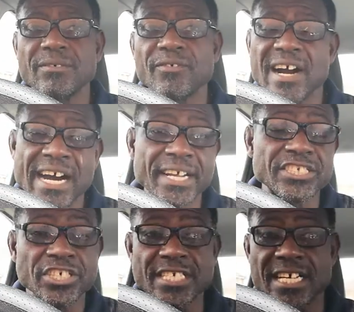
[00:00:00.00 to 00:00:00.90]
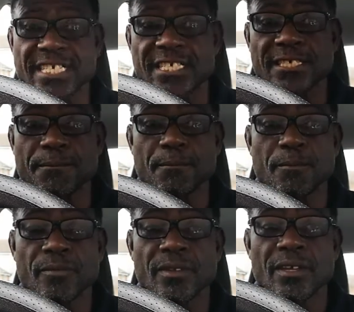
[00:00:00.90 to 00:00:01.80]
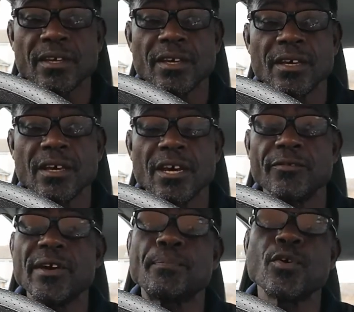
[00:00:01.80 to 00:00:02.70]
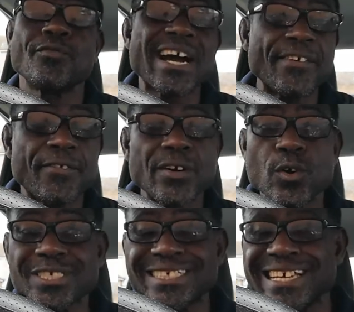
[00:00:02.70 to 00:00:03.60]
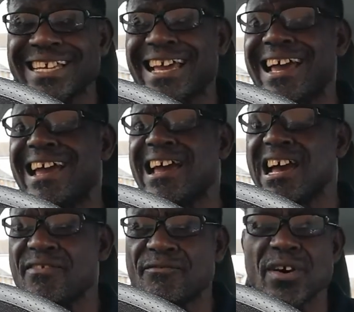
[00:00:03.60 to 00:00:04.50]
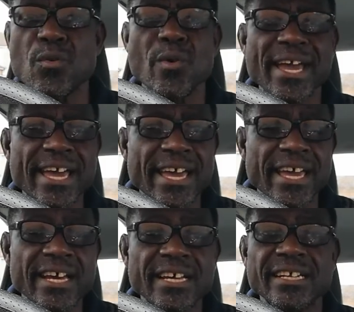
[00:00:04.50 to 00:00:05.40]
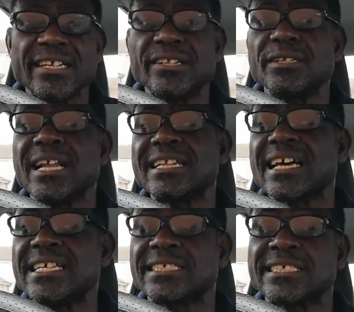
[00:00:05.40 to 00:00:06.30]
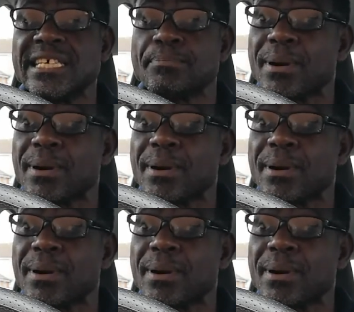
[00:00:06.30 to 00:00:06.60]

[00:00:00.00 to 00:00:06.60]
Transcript: Father Jesus, for provide for us in every way that I see